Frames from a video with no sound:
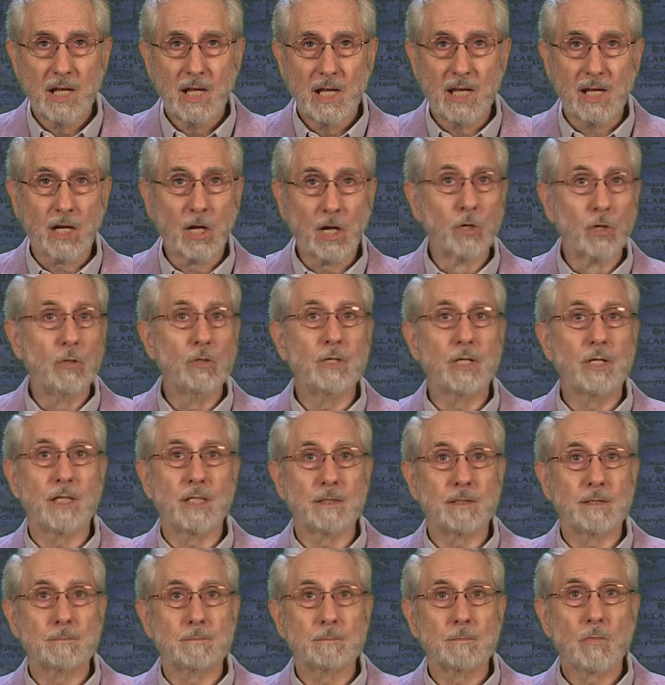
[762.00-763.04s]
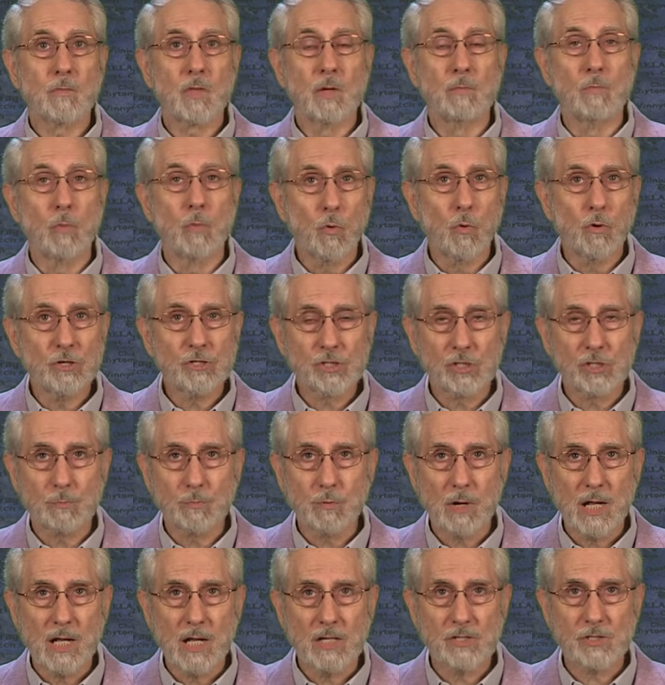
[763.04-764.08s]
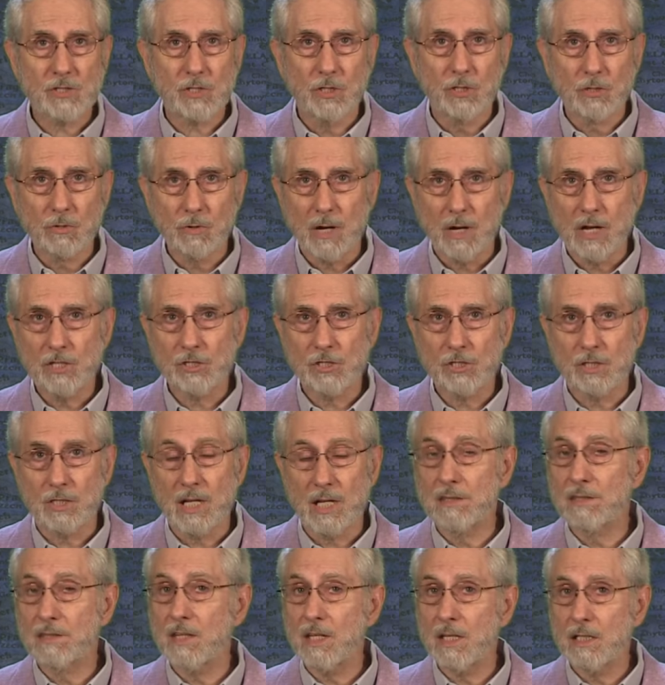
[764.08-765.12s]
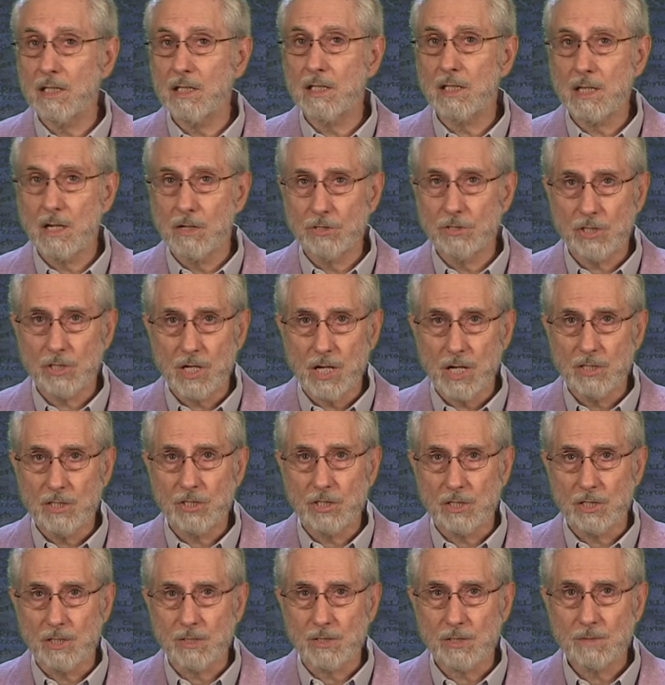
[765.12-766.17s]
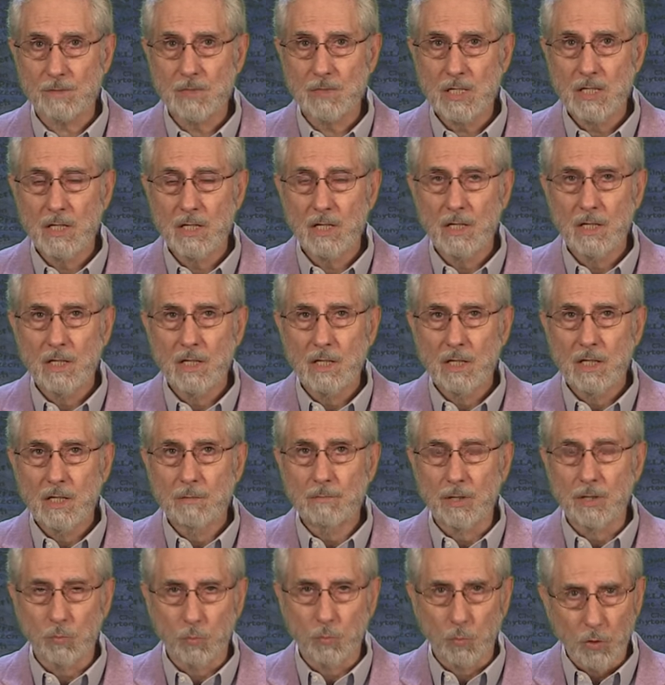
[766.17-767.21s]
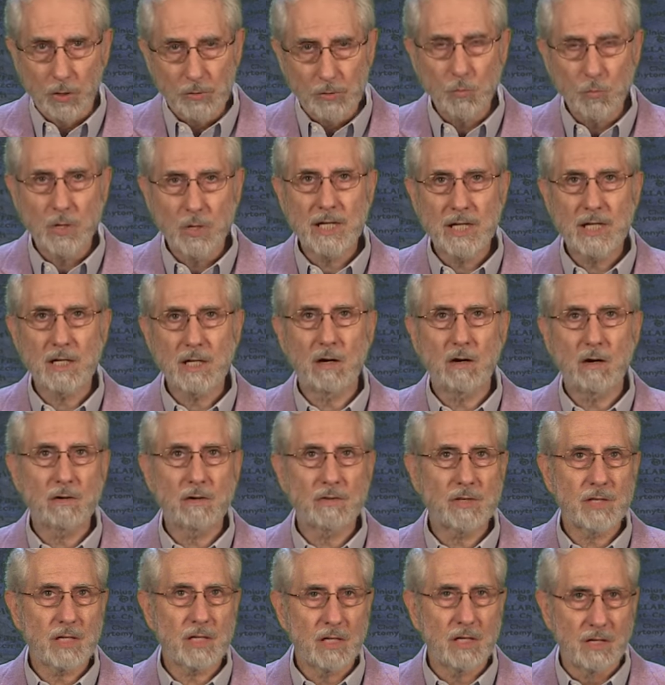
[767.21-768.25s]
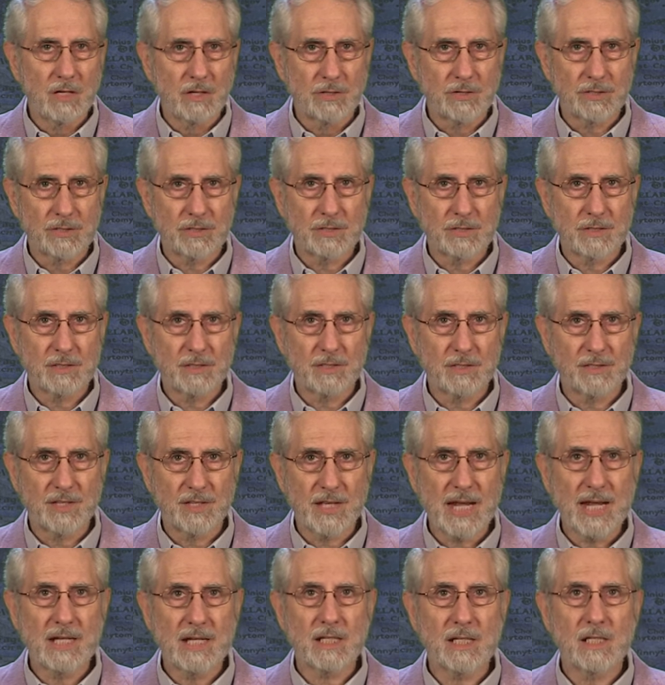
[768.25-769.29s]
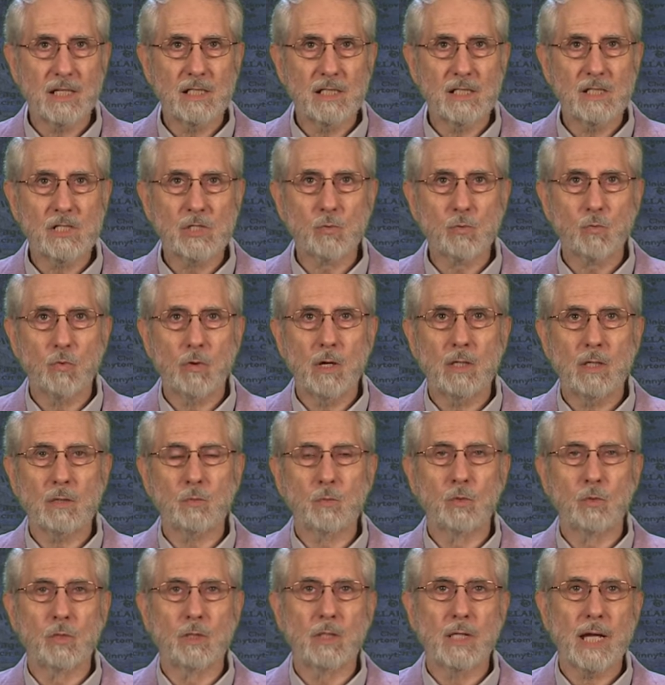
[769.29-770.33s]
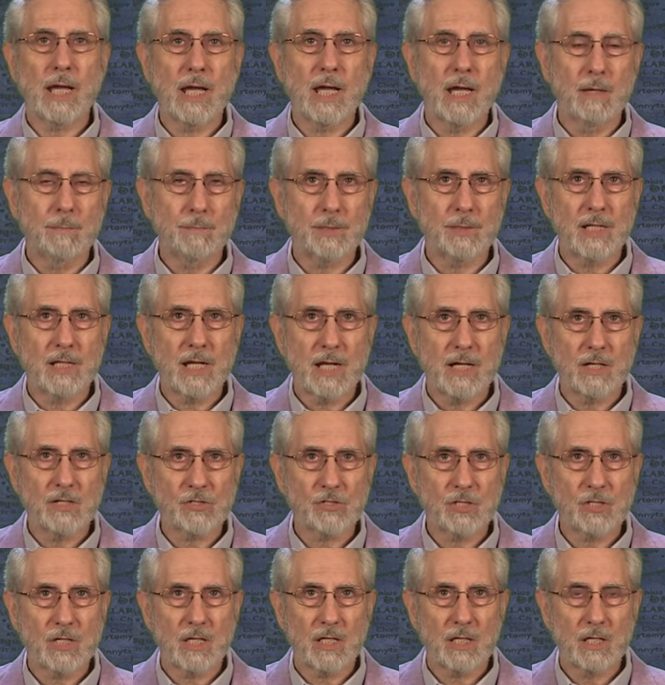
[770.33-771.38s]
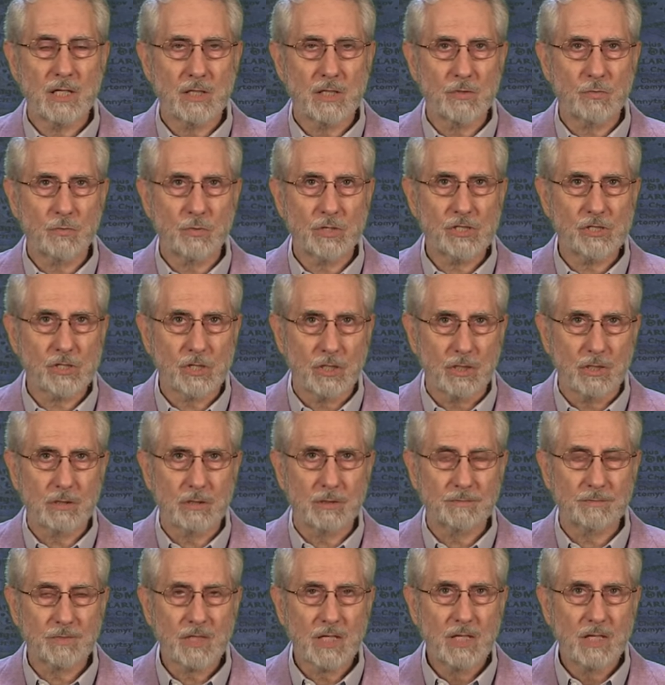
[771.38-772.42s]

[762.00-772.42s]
including more surprise aggression and then negotiations. But one way or the other, that is what will happen as the end result.